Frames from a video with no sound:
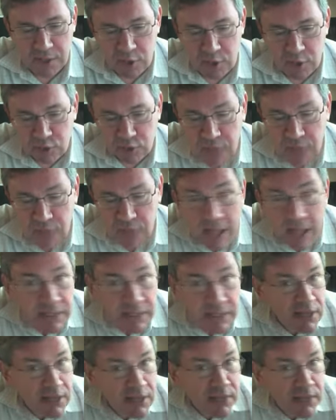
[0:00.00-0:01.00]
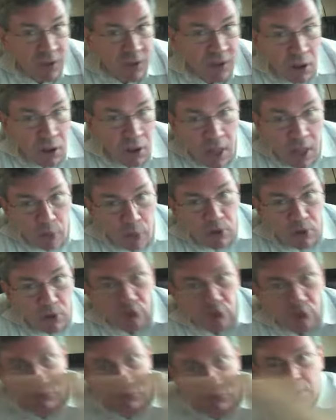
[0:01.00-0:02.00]
So that is all how we're going
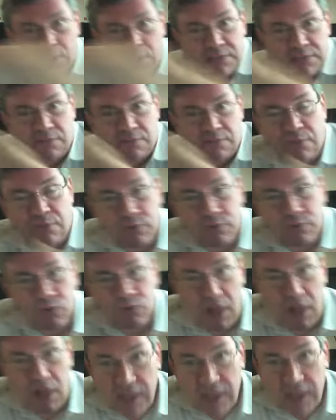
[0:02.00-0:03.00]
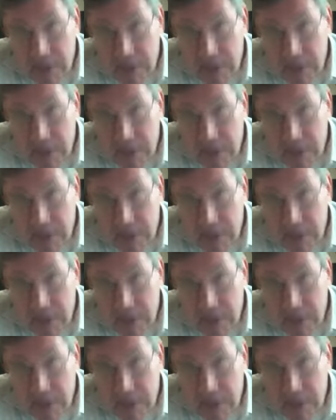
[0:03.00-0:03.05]
to organize the first track.